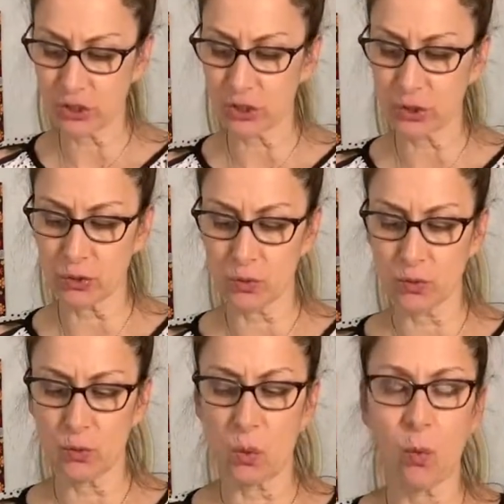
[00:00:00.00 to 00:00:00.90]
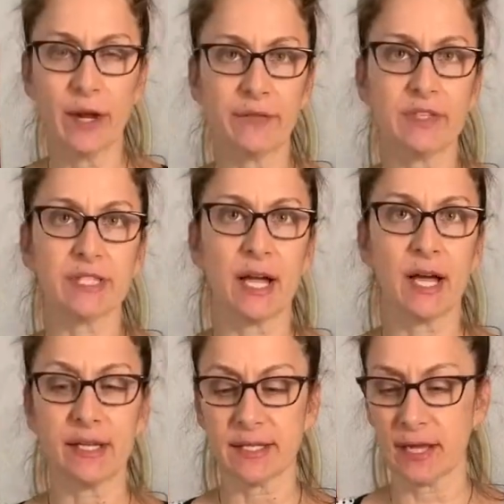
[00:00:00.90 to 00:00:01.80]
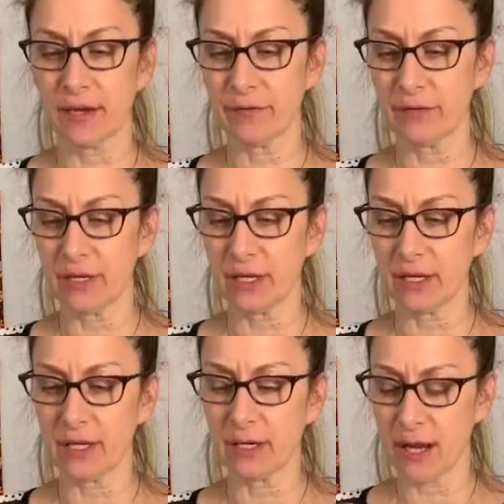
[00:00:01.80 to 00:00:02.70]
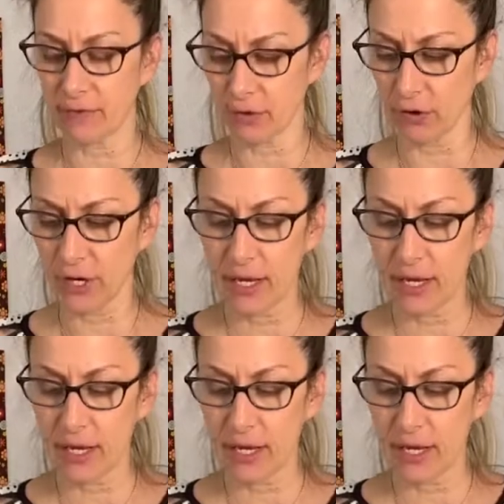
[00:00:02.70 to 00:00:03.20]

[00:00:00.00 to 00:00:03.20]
to one of the sides of the cover.